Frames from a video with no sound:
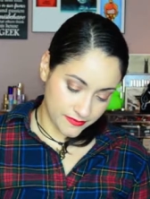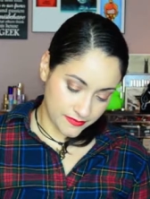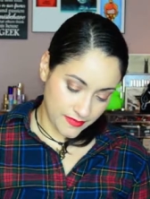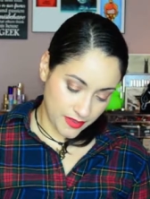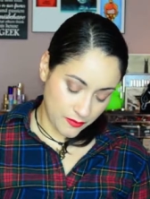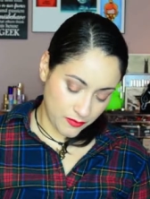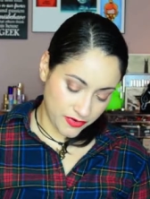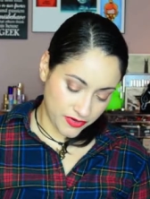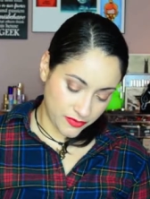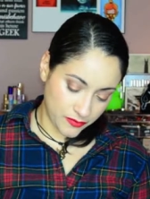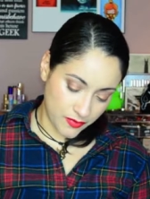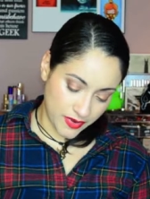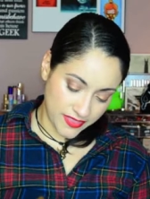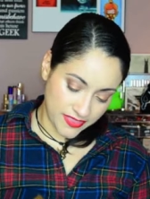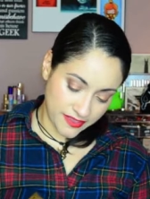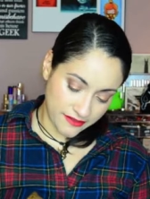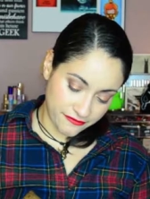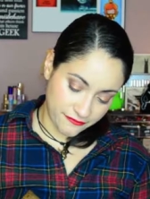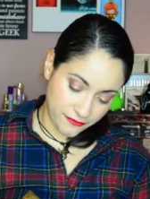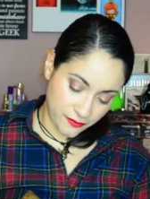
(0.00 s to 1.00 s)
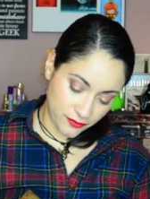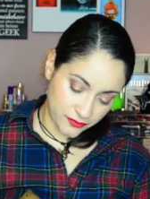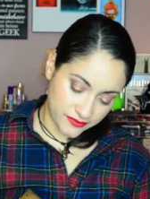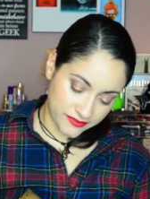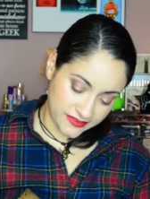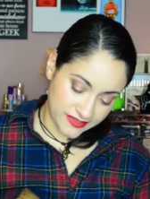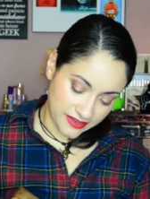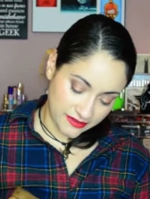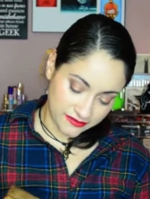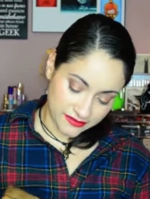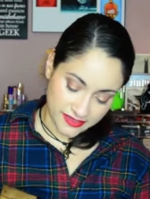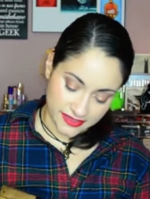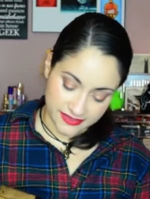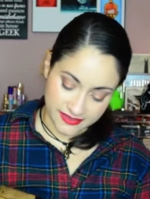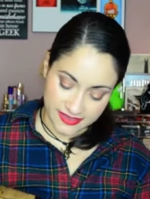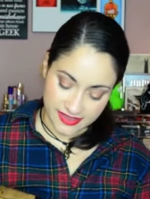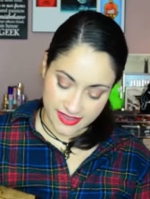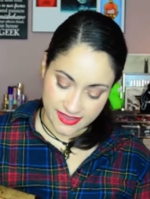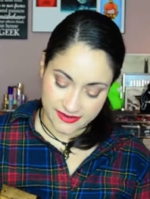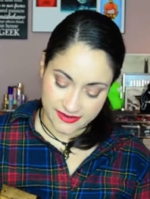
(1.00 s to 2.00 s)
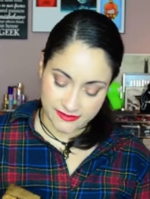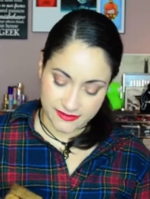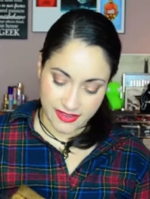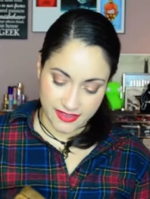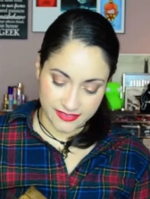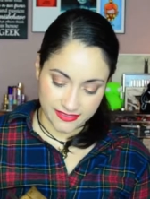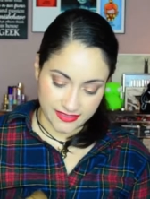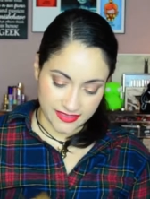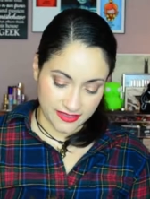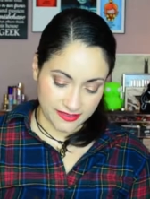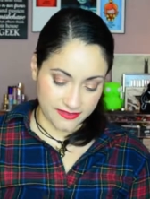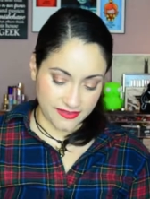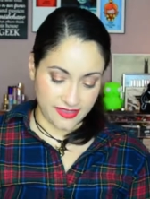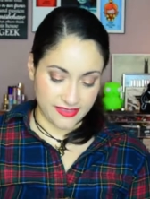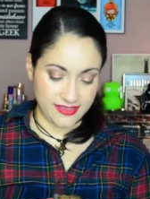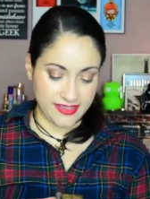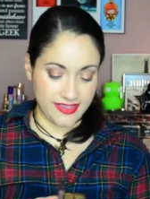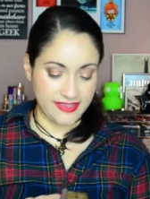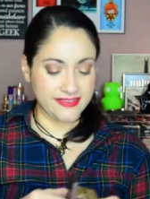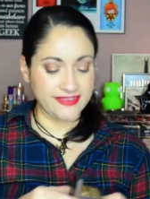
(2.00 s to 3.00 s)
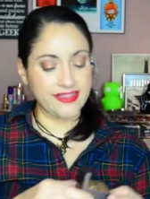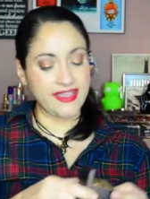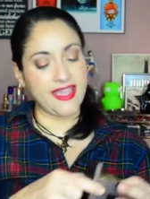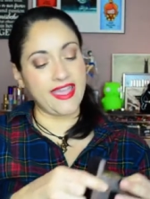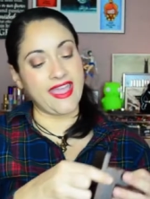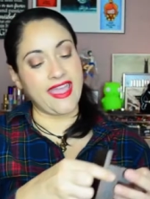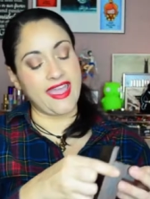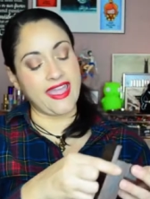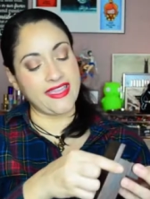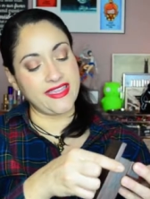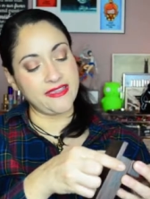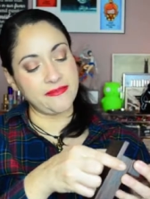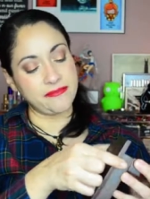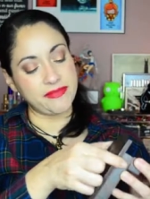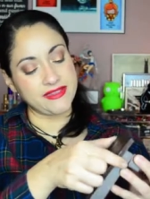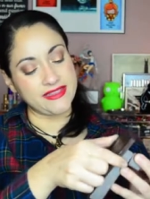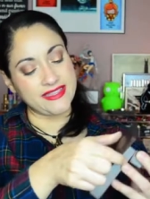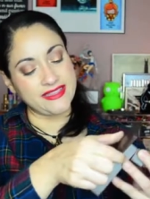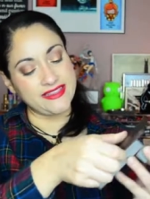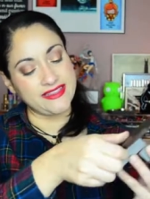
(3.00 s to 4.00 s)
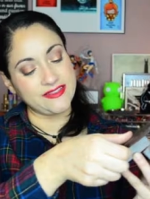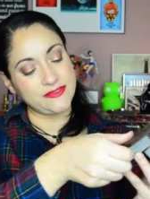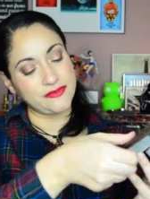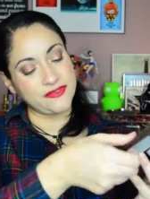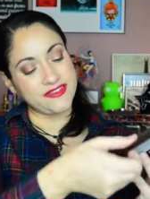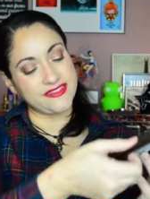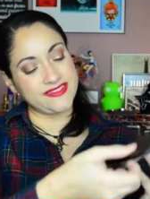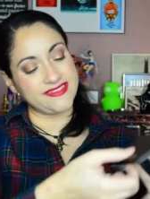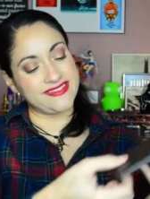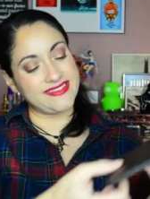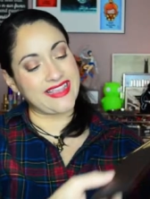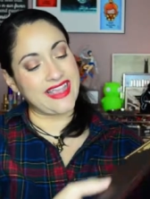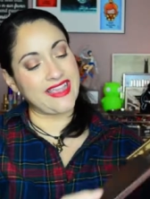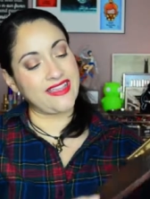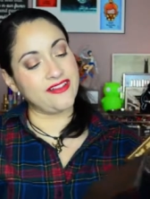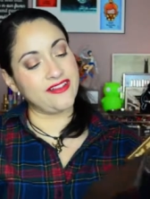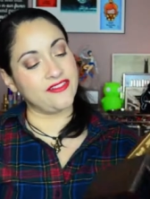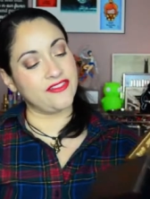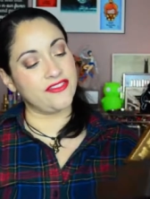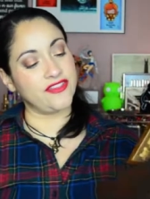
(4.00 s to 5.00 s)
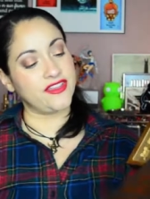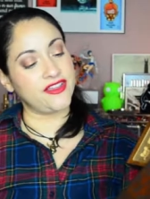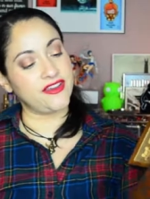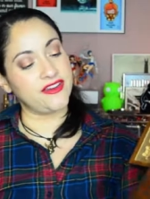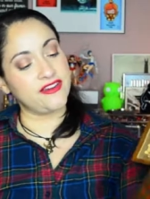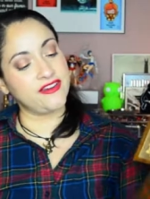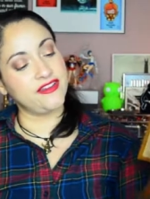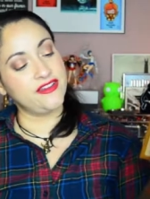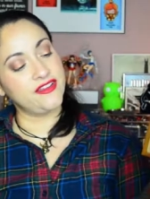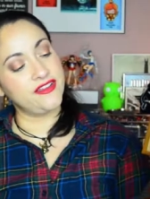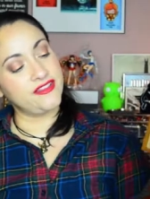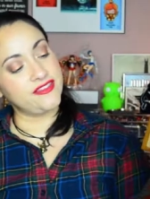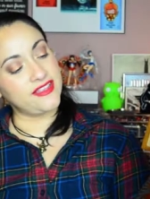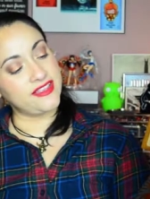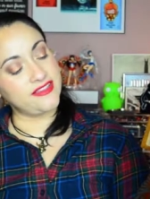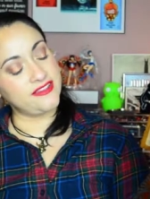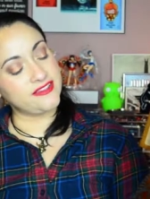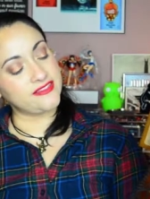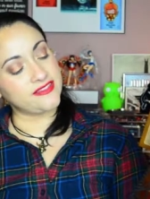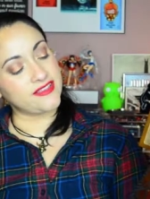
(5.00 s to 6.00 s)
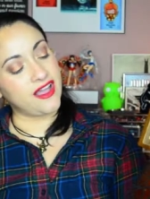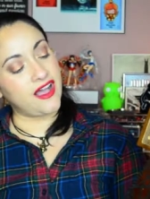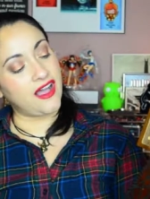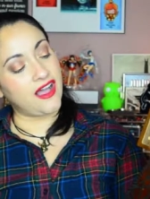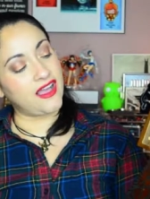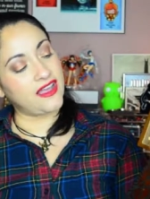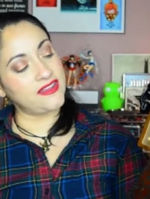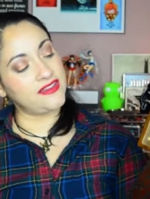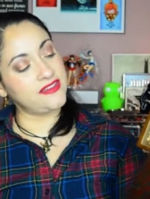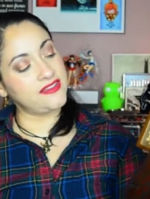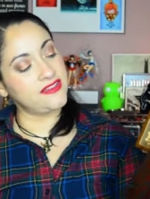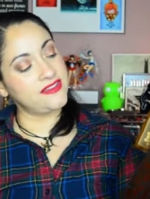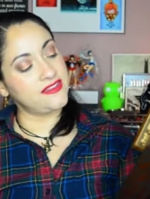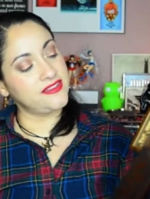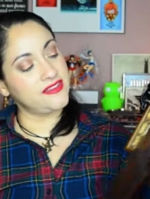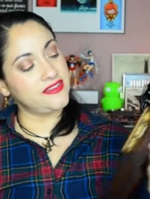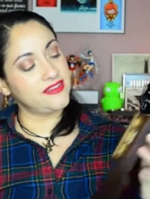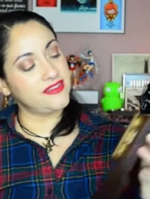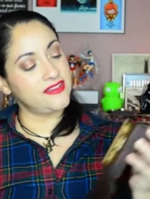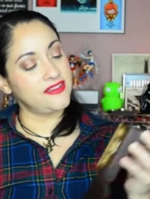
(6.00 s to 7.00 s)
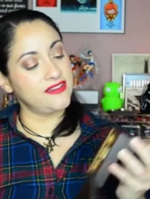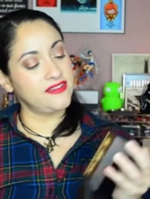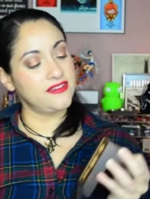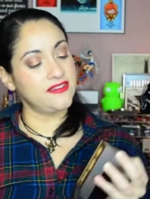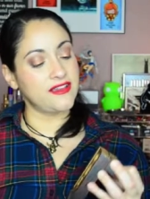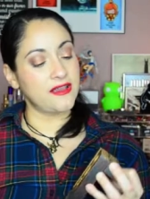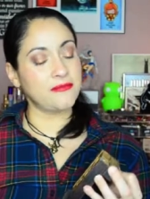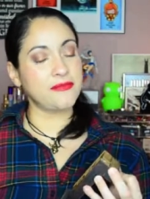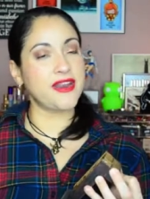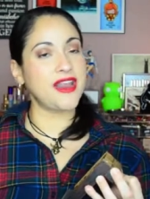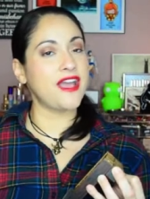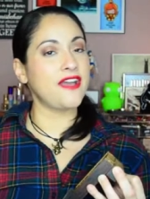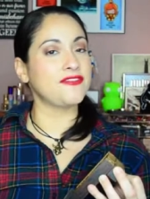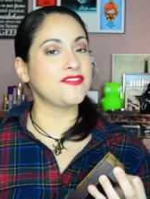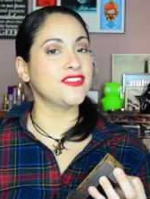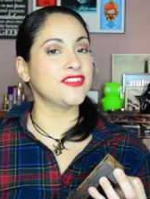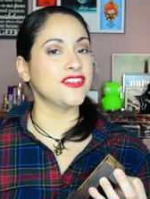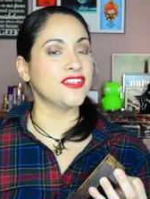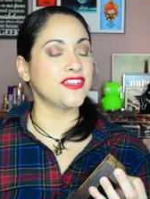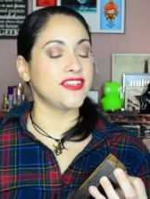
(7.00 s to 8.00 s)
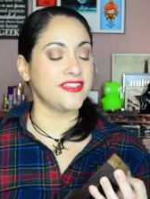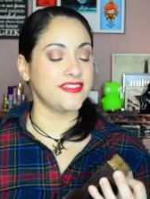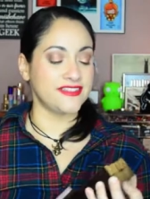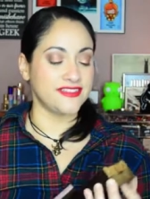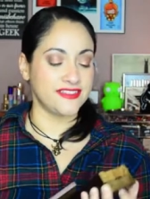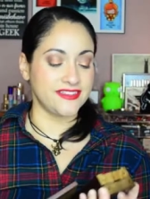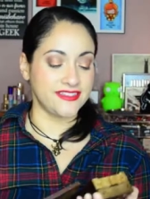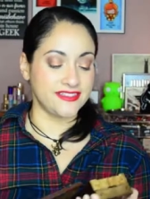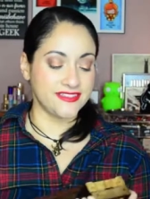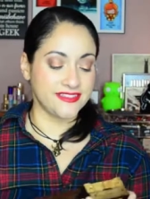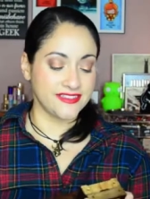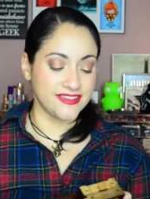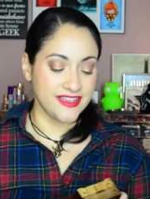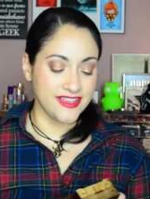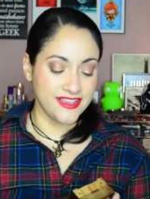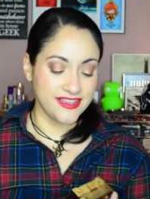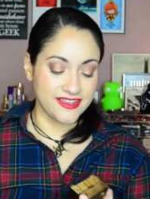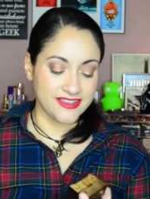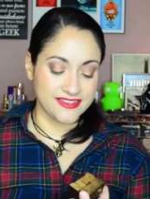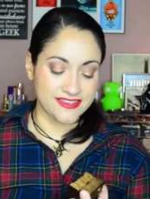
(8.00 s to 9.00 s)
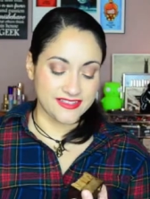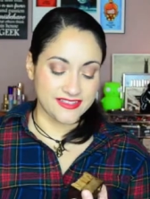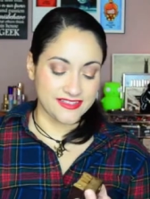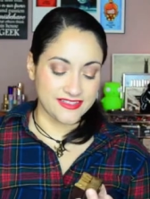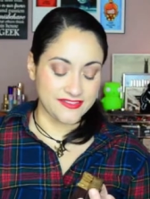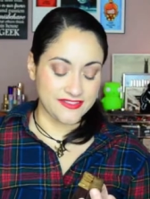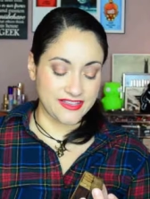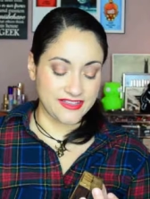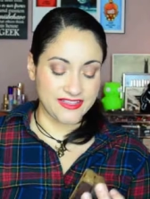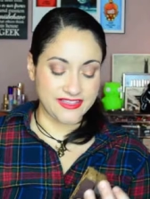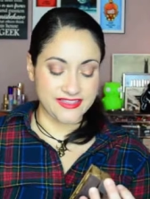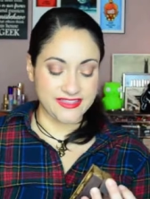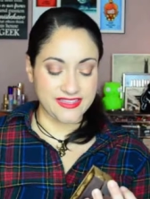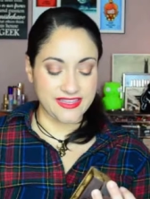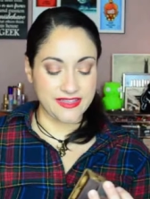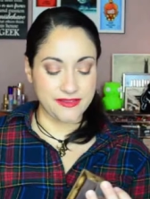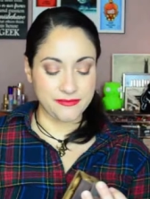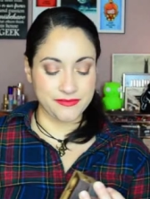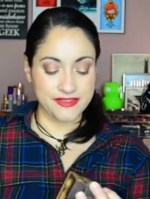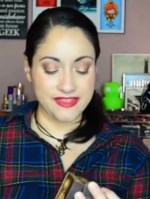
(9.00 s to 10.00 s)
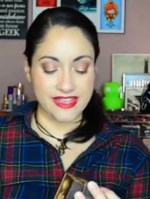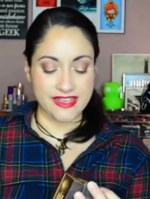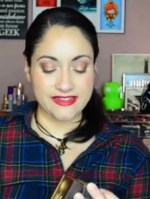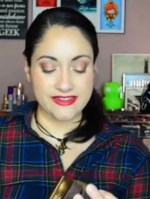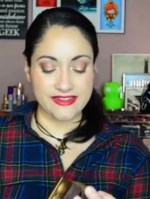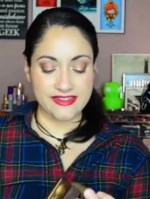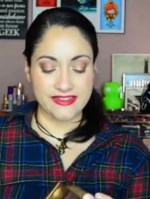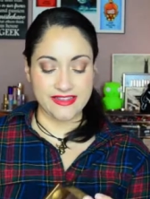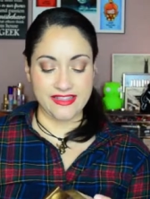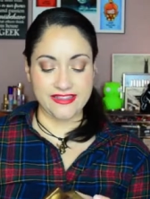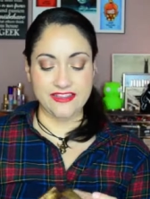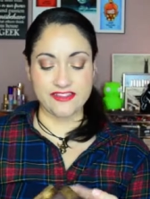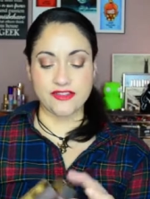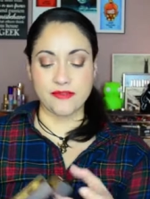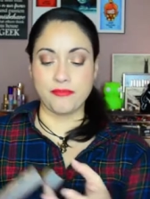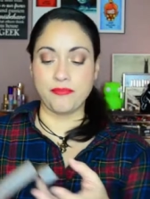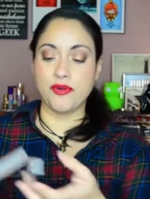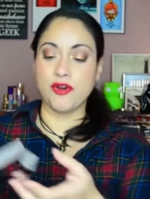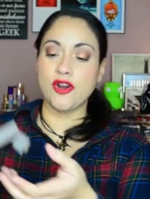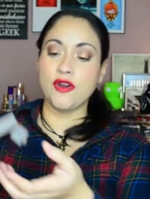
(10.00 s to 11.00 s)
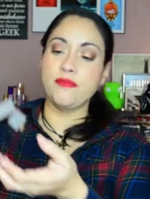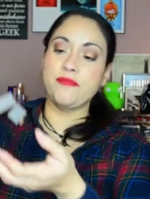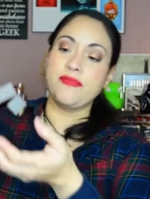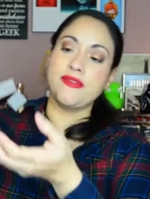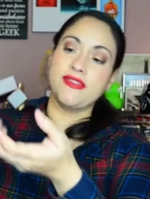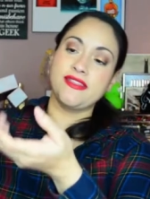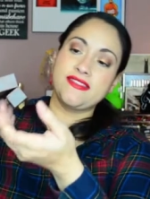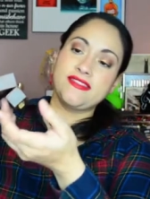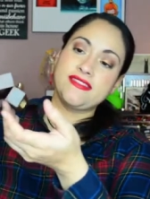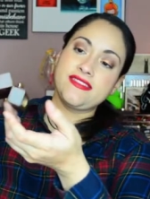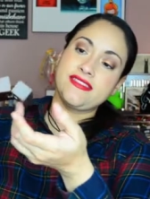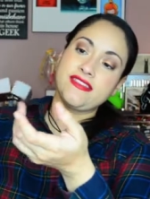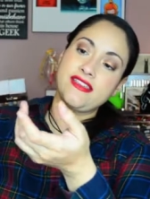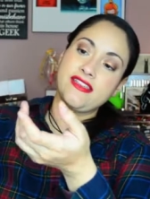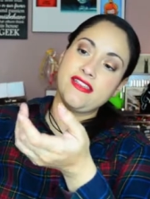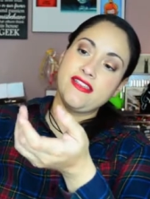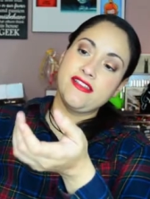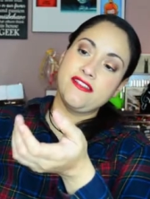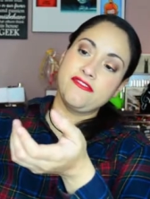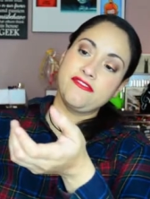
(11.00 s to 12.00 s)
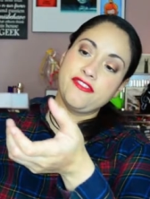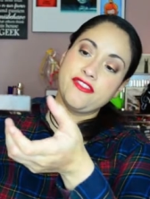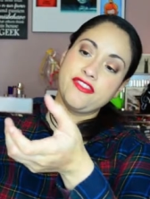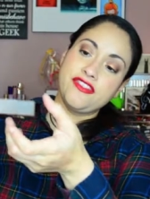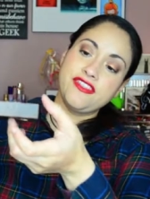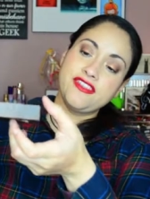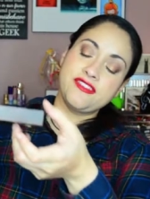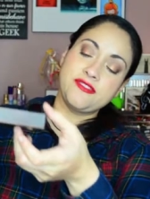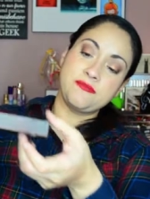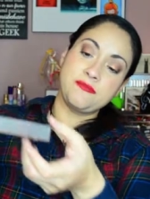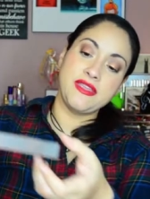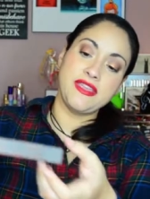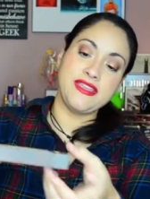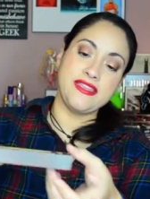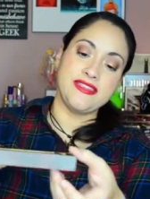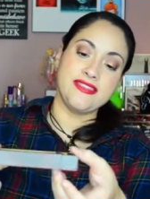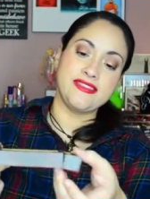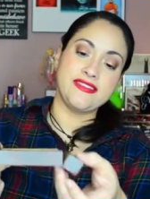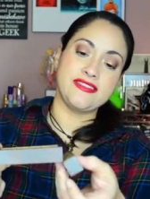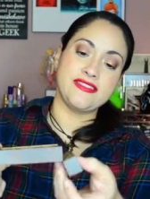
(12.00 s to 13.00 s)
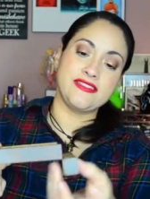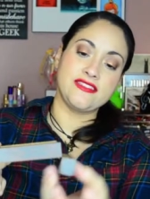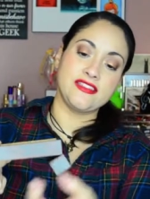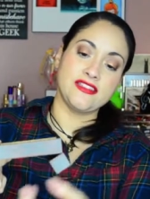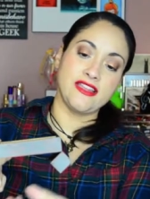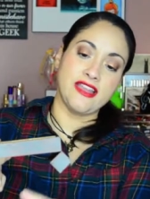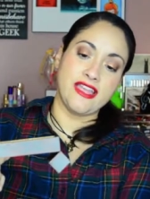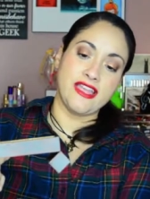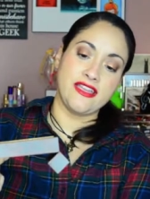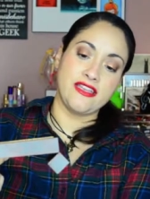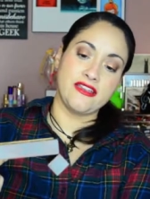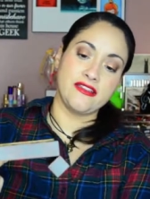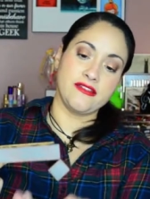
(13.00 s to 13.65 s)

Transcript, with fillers: I wonder why that folds down like that. I guess hang it, but then this would just dangle there. That looks odd. I'm going to have to look into this because it seems like there's a purpose for this piece to, like,